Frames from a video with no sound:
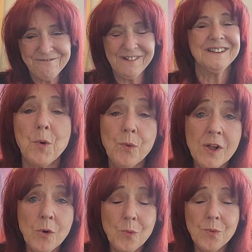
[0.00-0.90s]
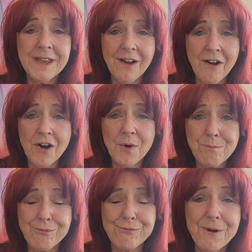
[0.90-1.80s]
do? Well, we are
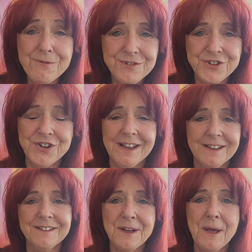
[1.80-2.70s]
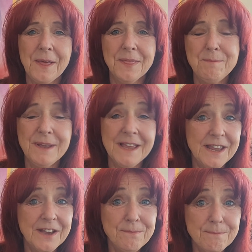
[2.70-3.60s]
approaching the
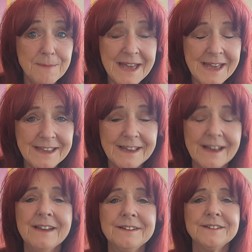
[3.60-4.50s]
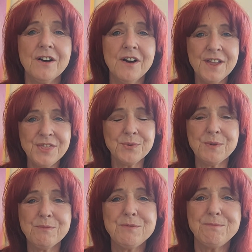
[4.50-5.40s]
beginning of May, and I thought
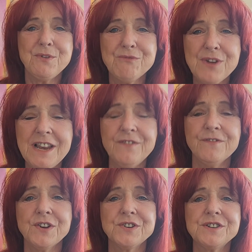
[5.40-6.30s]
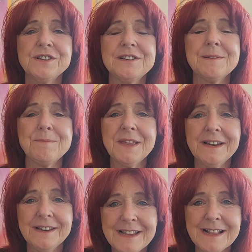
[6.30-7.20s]
it would be really fun to do something
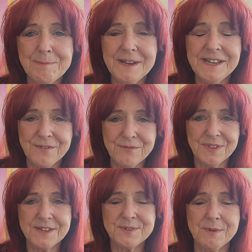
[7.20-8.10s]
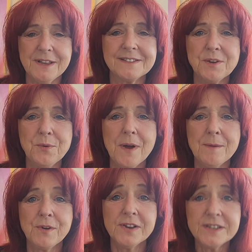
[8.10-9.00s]
a little bit different this week. So
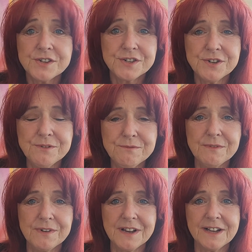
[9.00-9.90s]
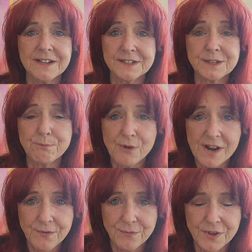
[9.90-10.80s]
I'm going to do a
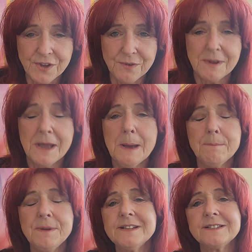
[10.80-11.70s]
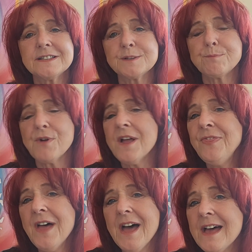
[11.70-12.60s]
spread for you, but it's a spread
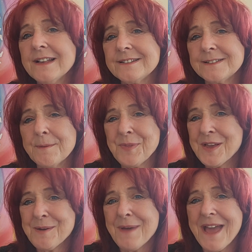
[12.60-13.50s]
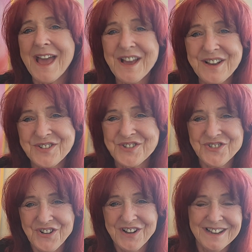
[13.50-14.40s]
that has something a bit
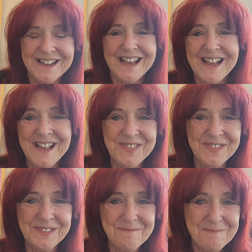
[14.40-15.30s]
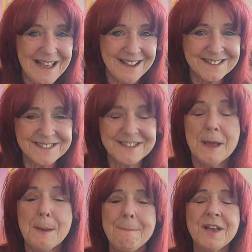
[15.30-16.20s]
extra in the mix
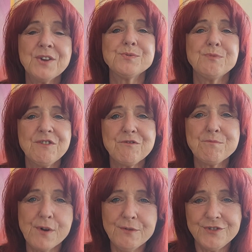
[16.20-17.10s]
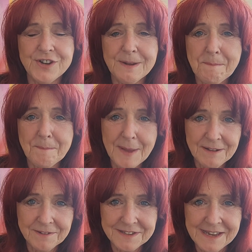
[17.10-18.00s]
because we're approaching
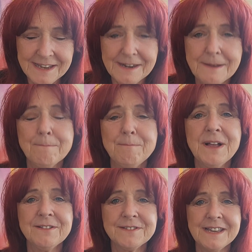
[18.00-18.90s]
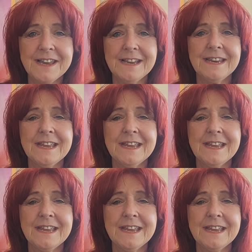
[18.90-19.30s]
Beltane, and Beltane